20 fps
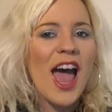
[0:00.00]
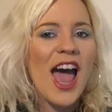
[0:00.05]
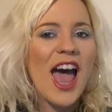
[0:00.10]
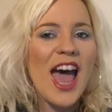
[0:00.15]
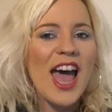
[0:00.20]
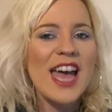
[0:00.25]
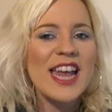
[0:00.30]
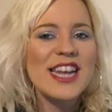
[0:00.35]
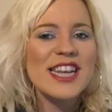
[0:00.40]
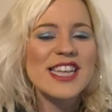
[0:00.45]

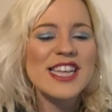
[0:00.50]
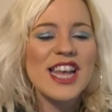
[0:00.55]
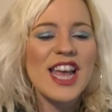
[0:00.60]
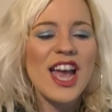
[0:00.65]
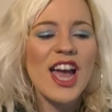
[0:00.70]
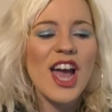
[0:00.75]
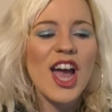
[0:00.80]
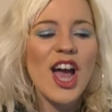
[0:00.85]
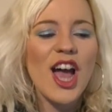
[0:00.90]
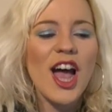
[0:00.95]
And
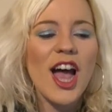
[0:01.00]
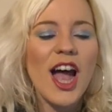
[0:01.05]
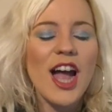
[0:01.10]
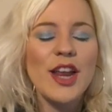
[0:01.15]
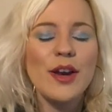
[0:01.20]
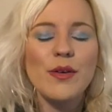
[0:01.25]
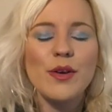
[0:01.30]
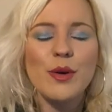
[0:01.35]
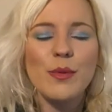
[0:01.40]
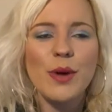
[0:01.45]

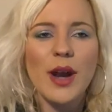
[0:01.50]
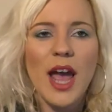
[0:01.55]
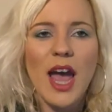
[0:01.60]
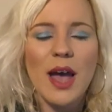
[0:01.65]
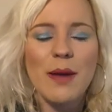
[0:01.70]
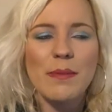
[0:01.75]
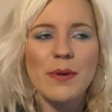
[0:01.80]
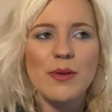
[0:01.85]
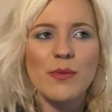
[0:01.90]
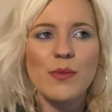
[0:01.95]
I don't know
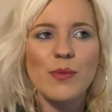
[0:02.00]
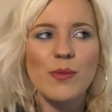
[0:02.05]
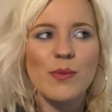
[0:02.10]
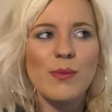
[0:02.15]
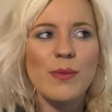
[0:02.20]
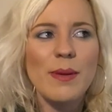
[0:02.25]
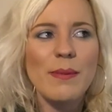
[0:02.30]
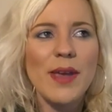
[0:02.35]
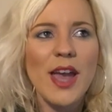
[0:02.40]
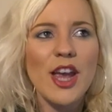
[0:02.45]
what
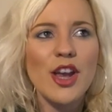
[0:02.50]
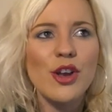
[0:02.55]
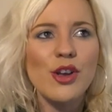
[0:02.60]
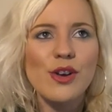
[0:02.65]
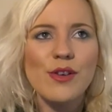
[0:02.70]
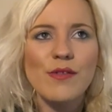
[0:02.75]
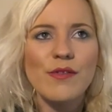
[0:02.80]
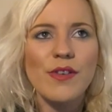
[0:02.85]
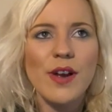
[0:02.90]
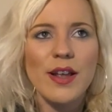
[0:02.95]
happened. Maybe I
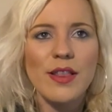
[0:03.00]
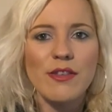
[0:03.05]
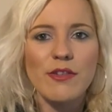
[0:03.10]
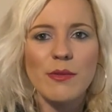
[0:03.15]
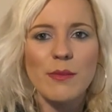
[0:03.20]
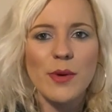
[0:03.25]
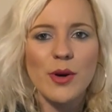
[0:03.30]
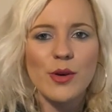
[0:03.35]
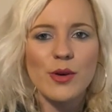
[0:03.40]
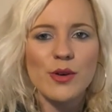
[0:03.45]
couldn't
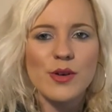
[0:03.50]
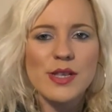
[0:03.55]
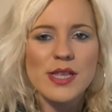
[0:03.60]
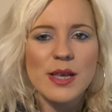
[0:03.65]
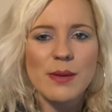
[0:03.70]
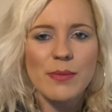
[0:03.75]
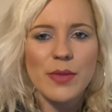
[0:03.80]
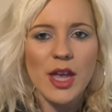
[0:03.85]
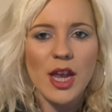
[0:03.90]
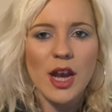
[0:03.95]
find the remote
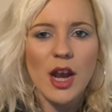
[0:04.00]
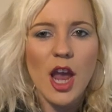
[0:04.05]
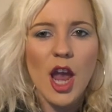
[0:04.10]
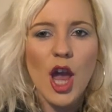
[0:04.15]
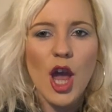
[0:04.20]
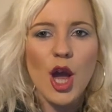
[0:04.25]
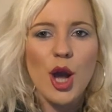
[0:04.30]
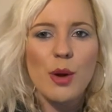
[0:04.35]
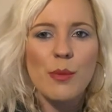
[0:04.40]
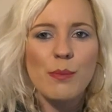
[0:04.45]
or
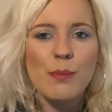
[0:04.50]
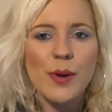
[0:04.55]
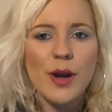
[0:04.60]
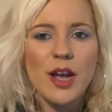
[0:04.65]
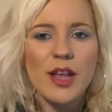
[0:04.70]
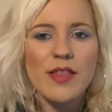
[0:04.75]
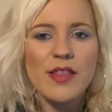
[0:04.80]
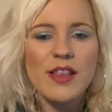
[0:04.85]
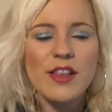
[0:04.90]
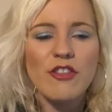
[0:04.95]
something.
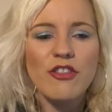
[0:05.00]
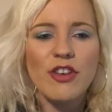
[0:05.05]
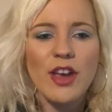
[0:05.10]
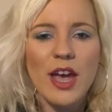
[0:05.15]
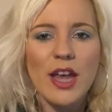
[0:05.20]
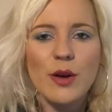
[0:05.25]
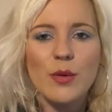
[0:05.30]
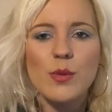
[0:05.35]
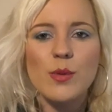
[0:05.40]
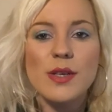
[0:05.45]
But the
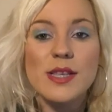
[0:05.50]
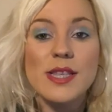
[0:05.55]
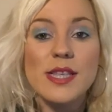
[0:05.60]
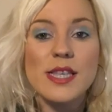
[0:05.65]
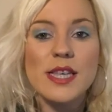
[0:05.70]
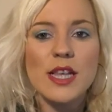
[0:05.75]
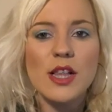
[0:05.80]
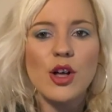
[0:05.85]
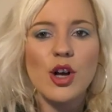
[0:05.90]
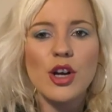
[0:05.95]
channel
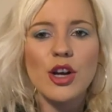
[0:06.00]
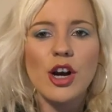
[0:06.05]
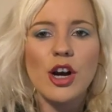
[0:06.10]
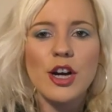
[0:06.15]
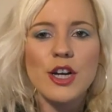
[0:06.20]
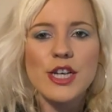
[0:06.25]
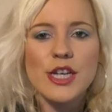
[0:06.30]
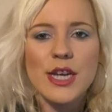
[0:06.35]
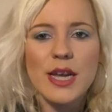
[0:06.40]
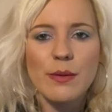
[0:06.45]
was still on
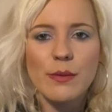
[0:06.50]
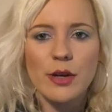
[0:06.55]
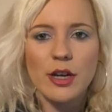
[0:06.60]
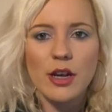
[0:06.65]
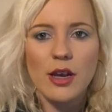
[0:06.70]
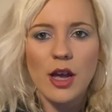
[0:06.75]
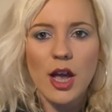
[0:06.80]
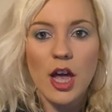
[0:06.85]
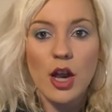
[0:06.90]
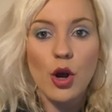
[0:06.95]
Cartoon
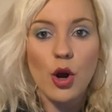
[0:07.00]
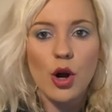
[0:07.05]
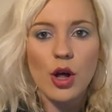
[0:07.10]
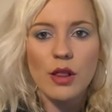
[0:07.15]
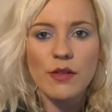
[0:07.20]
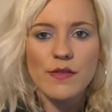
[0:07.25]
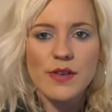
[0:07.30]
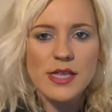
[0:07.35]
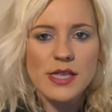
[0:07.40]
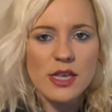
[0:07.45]
Network, and
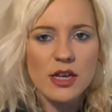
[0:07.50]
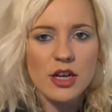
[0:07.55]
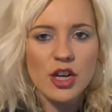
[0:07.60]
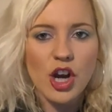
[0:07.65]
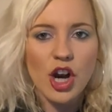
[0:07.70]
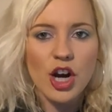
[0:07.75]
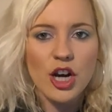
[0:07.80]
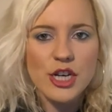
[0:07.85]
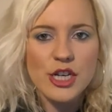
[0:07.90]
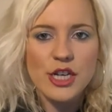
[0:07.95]
all of a
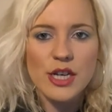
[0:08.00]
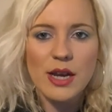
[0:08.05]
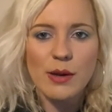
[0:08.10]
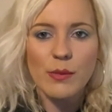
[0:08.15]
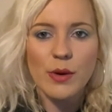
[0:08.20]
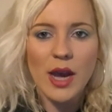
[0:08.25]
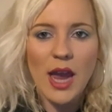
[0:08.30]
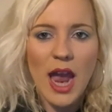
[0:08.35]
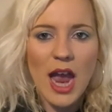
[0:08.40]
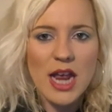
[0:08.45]
sudden
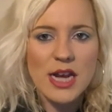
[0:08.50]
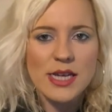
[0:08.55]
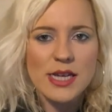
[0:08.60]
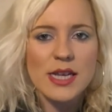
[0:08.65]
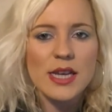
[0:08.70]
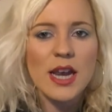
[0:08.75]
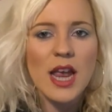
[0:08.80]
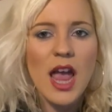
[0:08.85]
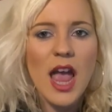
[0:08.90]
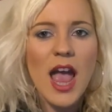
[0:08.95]
Cartoon Network
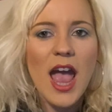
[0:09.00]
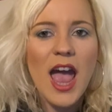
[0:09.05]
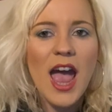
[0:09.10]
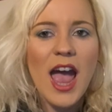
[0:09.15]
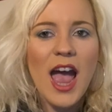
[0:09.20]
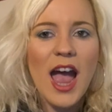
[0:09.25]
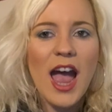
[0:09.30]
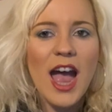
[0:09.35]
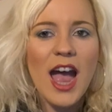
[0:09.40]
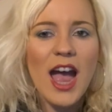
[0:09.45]
ended
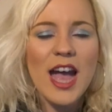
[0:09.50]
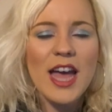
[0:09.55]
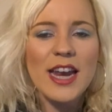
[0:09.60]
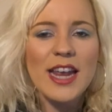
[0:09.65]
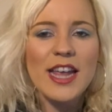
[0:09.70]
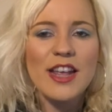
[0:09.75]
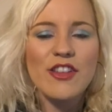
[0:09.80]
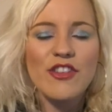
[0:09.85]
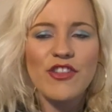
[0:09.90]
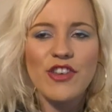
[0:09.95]

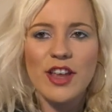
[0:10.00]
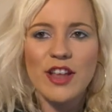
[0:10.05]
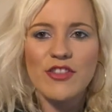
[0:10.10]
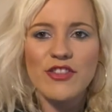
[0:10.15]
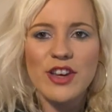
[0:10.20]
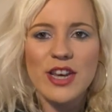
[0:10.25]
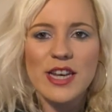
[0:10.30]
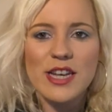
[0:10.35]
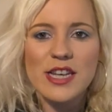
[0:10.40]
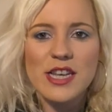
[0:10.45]
and it
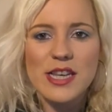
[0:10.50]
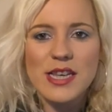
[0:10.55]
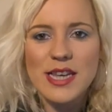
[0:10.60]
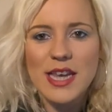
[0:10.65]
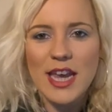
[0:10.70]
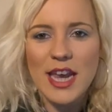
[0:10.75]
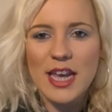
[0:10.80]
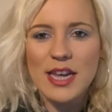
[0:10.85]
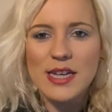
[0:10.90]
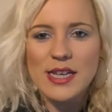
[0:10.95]
changed
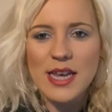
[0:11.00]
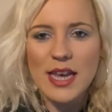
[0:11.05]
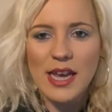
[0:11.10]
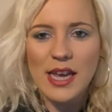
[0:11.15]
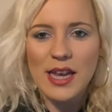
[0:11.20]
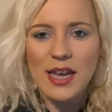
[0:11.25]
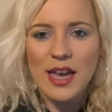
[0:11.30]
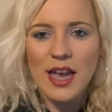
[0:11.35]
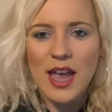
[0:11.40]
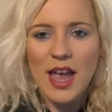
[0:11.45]
into
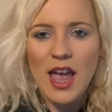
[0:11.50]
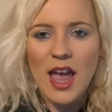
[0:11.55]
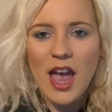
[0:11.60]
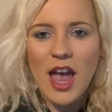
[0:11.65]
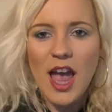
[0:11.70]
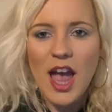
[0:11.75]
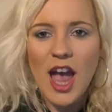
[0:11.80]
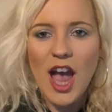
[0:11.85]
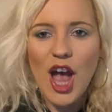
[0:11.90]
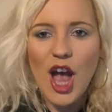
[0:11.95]
TNT,
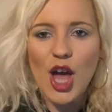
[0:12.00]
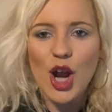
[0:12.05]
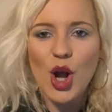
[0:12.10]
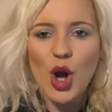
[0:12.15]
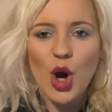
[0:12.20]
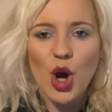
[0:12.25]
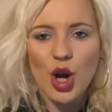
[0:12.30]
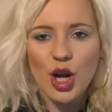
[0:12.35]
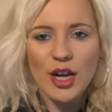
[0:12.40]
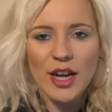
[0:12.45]

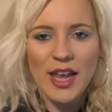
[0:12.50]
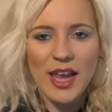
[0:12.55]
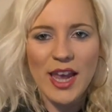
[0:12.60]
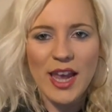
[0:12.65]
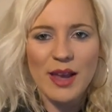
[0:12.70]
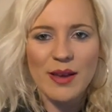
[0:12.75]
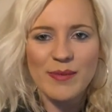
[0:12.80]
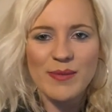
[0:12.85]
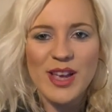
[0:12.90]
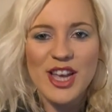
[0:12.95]
and on
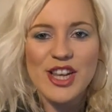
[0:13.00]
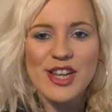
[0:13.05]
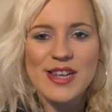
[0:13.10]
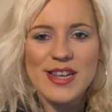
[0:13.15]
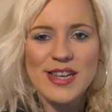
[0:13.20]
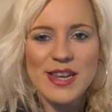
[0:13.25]
came